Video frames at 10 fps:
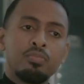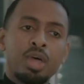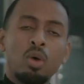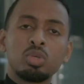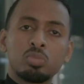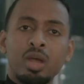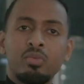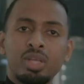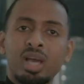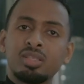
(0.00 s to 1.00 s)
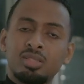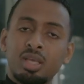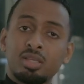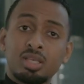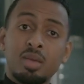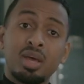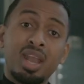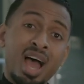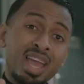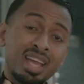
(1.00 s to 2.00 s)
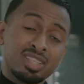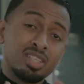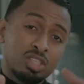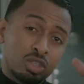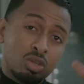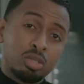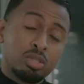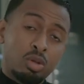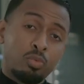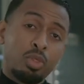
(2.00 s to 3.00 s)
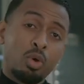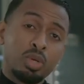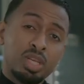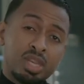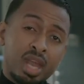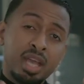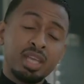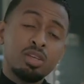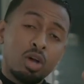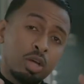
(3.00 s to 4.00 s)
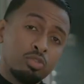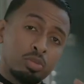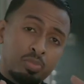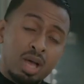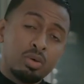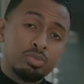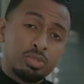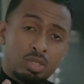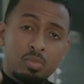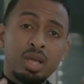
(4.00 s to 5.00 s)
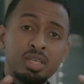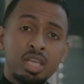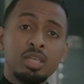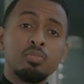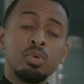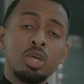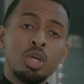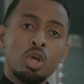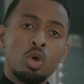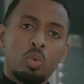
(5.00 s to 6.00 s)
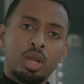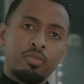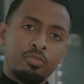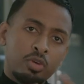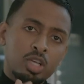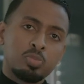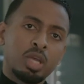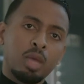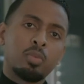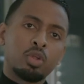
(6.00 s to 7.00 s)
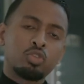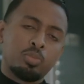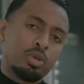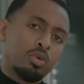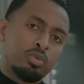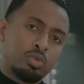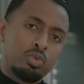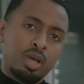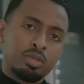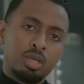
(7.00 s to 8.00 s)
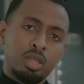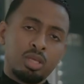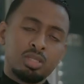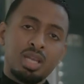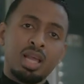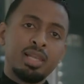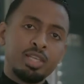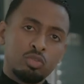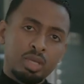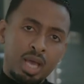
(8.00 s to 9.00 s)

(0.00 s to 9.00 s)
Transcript: that was my reality at the time. And I actually started off with only £900 to my name when I first became an entrepreneur in 2013. I literally